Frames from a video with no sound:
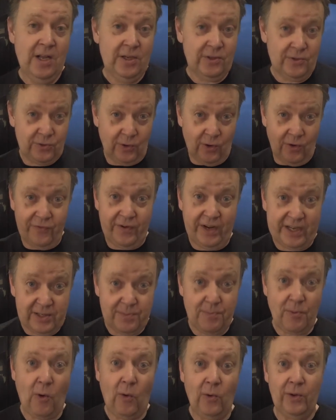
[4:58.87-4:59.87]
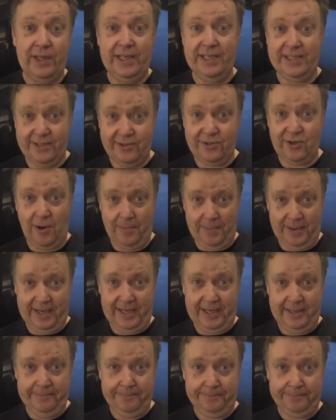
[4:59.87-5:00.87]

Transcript: to sort of explore this topic.